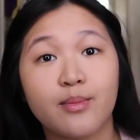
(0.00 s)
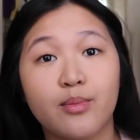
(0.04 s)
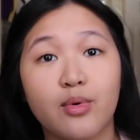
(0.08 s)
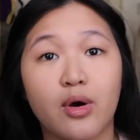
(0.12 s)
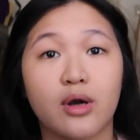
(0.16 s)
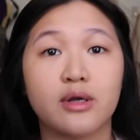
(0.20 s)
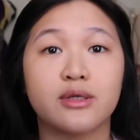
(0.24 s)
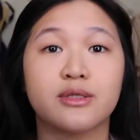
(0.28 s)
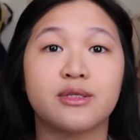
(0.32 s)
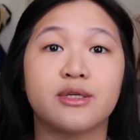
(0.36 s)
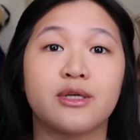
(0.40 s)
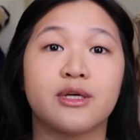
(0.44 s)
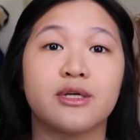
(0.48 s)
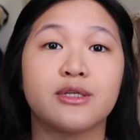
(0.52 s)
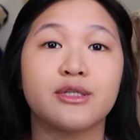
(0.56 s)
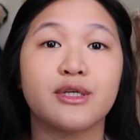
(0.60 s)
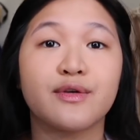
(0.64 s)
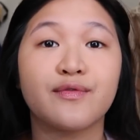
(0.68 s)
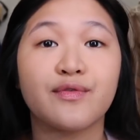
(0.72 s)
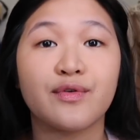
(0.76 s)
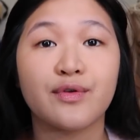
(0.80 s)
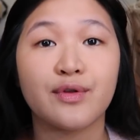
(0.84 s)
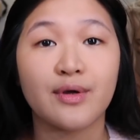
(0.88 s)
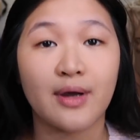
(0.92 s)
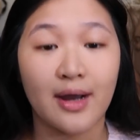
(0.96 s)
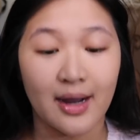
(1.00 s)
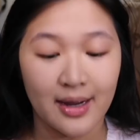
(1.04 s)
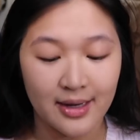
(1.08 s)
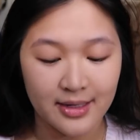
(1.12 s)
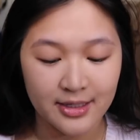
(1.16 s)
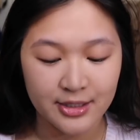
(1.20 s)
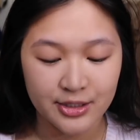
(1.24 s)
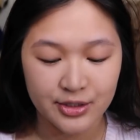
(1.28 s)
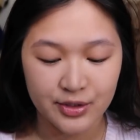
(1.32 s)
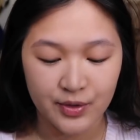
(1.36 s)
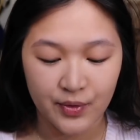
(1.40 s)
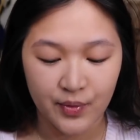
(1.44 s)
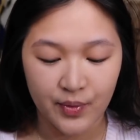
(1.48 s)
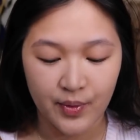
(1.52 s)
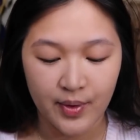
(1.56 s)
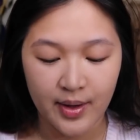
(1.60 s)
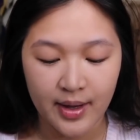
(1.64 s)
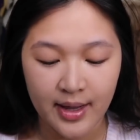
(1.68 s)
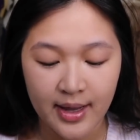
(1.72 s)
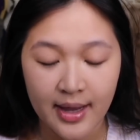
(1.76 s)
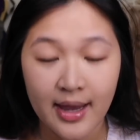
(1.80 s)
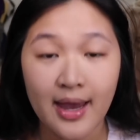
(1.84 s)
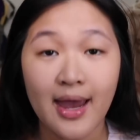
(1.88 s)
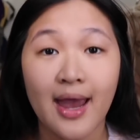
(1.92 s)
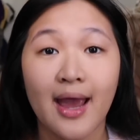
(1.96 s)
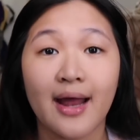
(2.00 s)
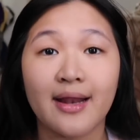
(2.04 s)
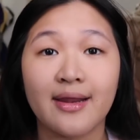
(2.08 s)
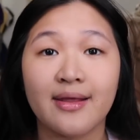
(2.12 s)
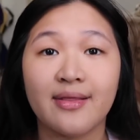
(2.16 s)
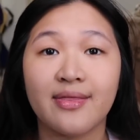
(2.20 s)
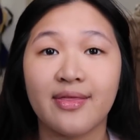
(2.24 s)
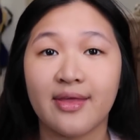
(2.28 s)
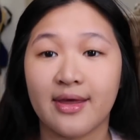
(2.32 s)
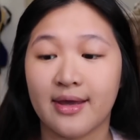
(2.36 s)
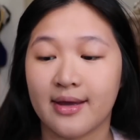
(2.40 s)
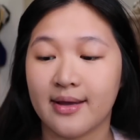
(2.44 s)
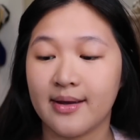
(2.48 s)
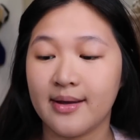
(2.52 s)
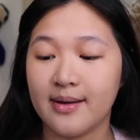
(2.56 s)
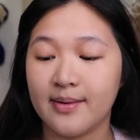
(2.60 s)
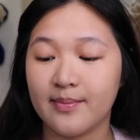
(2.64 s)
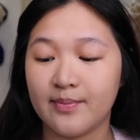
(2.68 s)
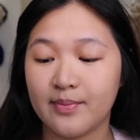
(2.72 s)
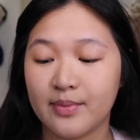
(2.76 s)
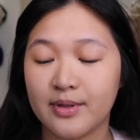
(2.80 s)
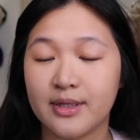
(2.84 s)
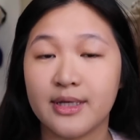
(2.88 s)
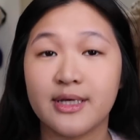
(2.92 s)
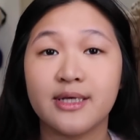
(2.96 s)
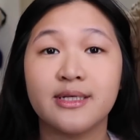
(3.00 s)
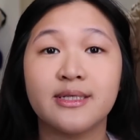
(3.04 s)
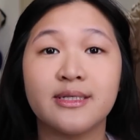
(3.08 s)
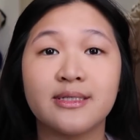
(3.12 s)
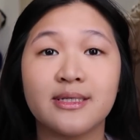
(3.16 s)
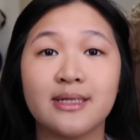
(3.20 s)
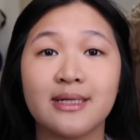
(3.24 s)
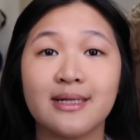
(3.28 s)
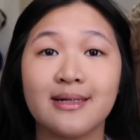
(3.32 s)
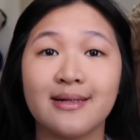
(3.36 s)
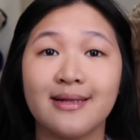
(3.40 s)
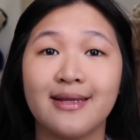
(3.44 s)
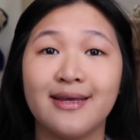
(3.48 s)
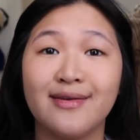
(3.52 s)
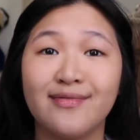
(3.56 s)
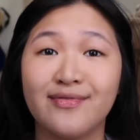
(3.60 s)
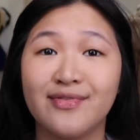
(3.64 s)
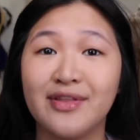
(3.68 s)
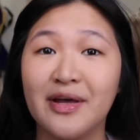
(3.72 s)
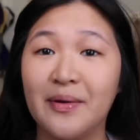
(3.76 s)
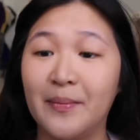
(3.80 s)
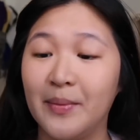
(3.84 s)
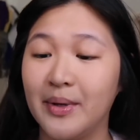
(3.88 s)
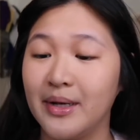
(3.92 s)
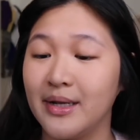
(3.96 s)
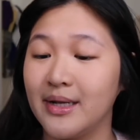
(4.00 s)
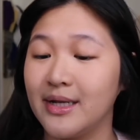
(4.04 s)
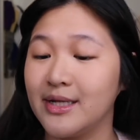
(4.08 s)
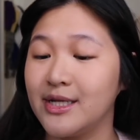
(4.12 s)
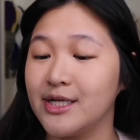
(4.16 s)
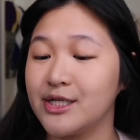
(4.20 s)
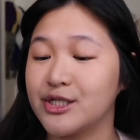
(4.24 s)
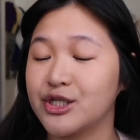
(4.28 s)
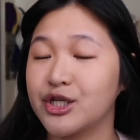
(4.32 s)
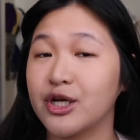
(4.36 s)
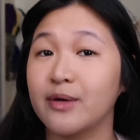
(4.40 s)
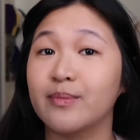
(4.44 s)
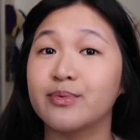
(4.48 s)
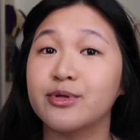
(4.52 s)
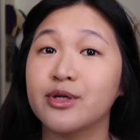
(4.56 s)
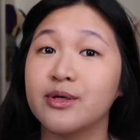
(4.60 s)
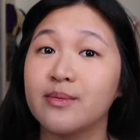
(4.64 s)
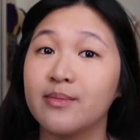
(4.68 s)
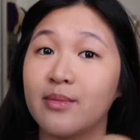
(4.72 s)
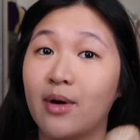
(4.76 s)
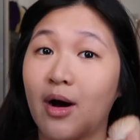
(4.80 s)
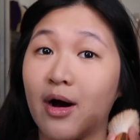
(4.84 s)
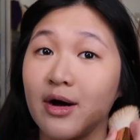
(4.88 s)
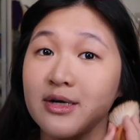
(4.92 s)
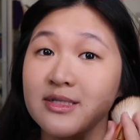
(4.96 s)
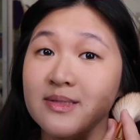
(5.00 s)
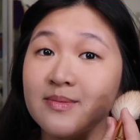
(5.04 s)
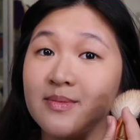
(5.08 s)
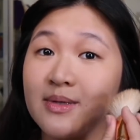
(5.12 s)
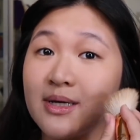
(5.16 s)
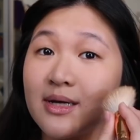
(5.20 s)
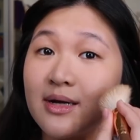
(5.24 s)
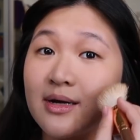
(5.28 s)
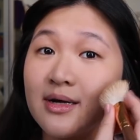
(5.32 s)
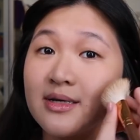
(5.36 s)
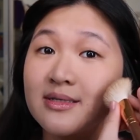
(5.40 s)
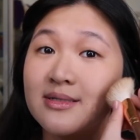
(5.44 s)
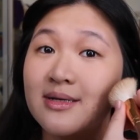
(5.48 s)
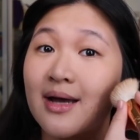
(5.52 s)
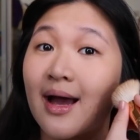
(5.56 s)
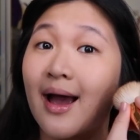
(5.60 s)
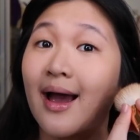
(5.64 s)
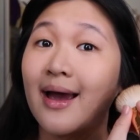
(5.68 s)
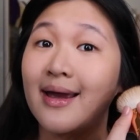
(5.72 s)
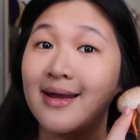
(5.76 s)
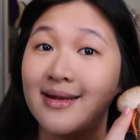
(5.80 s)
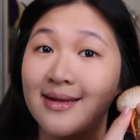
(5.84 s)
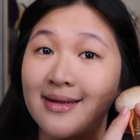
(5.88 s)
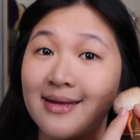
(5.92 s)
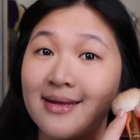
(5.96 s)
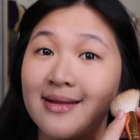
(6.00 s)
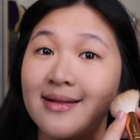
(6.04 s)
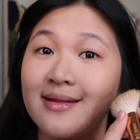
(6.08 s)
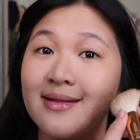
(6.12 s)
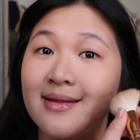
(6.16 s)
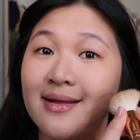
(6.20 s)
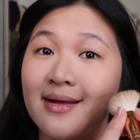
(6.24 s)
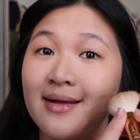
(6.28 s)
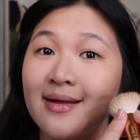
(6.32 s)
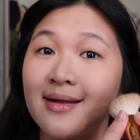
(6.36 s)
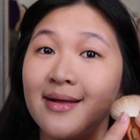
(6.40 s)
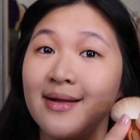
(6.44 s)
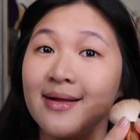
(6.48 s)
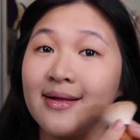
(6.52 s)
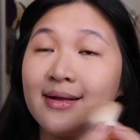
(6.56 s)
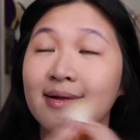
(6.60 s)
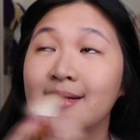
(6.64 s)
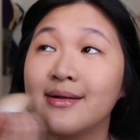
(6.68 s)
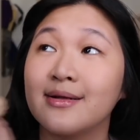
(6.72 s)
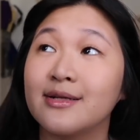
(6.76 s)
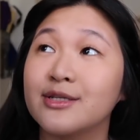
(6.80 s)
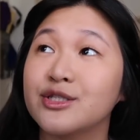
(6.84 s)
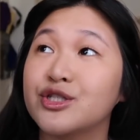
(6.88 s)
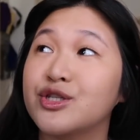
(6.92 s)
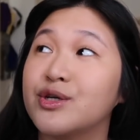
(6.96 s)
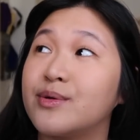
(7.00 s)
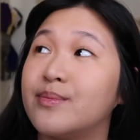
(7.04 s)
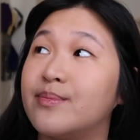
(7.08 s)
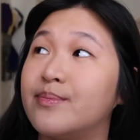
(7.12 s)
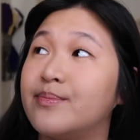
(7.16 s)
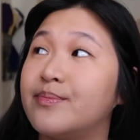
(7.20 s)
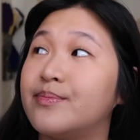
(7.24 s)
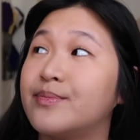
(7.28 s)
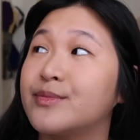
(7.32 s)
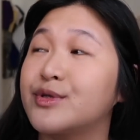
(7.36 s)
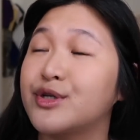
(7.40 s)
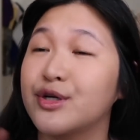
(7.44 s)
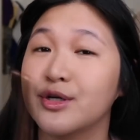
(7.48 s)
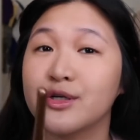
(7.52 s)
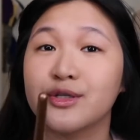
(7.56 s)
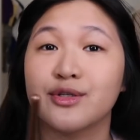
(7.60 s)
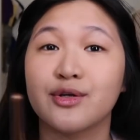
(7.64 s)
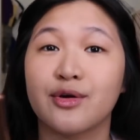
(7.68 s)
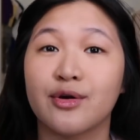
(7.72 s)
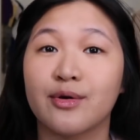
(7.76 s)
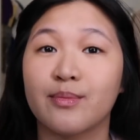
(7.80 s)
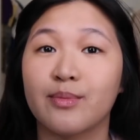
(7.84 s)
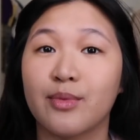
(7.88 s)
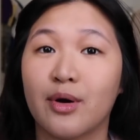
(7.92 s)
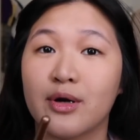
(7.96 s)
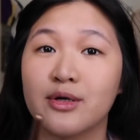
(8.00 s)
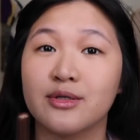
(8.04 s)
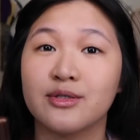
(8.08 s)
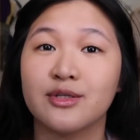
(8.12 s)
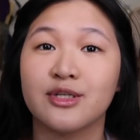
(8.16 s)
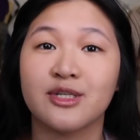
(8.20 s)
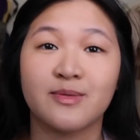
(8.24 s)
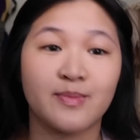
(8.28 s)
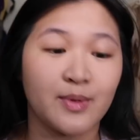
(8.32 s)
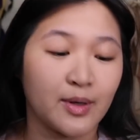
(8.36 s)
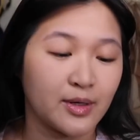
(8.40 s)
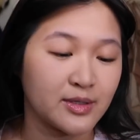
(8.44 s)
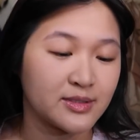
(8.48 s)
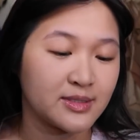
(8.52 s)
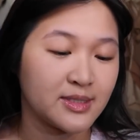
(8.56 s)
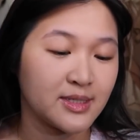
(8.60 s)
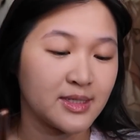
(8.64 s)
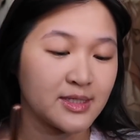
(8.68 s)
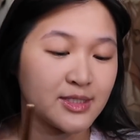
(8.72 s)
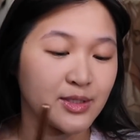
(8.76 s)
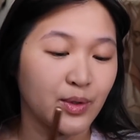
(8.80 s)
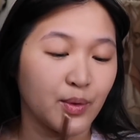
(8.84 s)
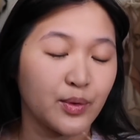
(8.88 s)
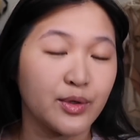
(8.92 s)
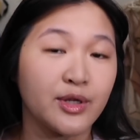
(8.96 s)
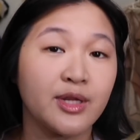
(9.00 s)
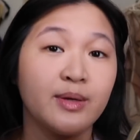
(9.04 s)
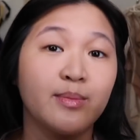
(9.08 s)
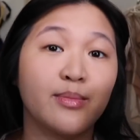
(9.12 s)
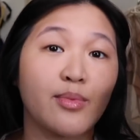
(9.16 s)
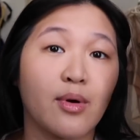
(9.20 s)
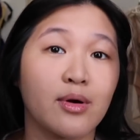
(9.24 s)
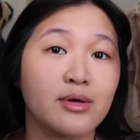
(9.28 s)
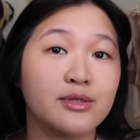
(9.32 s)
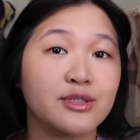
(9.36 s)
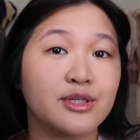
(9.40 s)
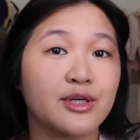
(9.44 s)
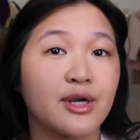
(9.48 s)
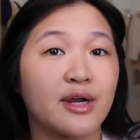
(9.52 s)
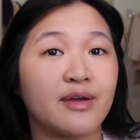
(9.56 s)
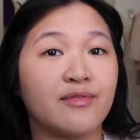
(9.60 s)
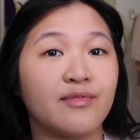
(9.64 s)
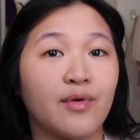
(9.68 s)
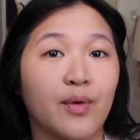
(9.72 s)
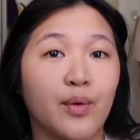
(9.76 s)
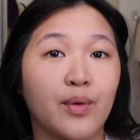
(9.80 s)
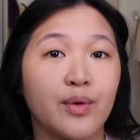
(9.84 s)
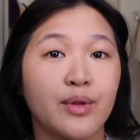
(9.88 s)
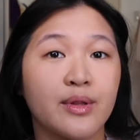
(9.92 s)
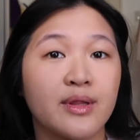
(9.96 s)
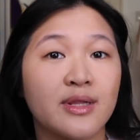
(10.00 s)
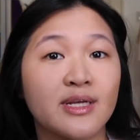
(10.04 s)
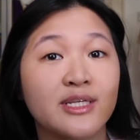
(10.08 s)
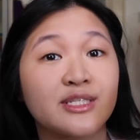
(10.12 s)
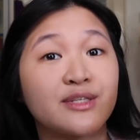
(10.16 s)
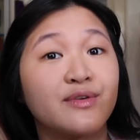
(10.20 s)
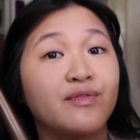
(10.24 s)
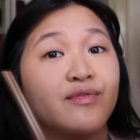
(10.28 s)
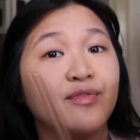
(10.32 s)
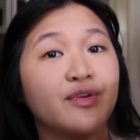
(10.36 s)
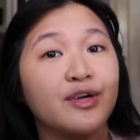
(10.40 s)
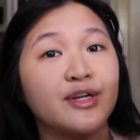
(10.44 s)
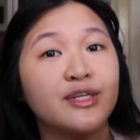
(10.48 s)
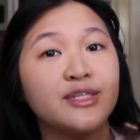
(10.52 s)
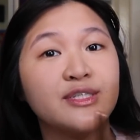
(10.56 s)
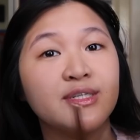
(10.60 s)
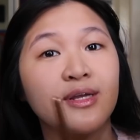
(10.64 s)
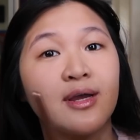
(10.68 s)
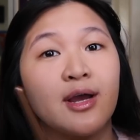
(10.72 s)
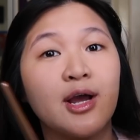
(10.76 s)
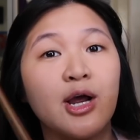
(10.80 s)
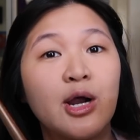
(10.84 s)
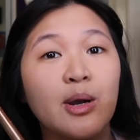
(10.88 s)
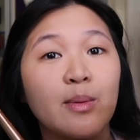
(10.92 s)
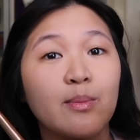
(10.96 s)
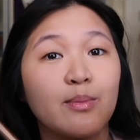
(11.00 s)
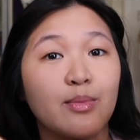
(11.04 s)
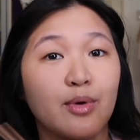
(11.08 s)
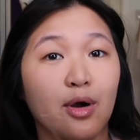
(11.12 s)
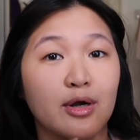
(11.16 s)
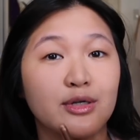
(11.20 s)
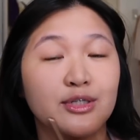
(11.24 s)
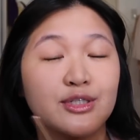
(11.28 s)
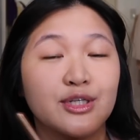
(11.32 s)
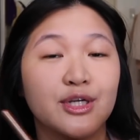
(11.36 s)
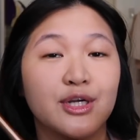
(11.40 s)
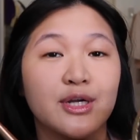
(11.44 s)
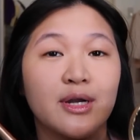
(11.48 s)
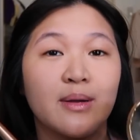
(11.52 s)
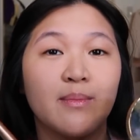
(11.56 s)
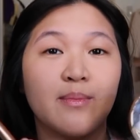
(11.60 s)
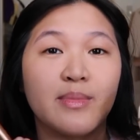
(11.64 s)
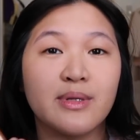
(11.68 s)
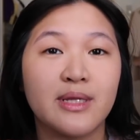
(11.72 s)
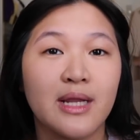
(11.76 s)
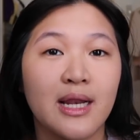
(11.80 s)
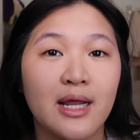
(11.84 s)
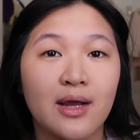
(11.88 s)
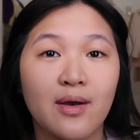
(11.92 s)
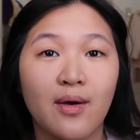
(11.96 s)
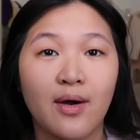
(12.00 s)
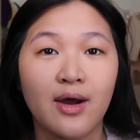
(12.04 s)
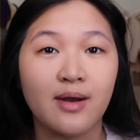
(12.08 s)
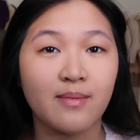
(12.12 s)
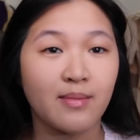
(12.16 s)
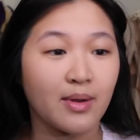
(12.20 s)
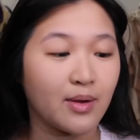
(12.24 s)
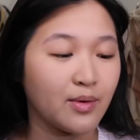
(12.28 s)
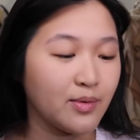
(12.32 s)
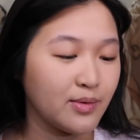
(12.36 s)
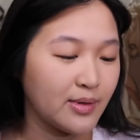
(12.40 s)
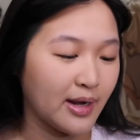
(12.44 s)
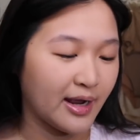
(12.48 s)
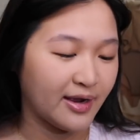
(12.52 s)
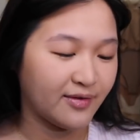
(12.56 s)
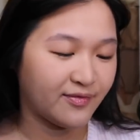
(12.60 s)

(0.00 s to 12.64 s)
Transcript: bronzers. If you guys know anything, please leave them in the description box because I need some drugstore bronzers because this is the only bronzer I've owned. This is the first bronzer na binili ko in my whole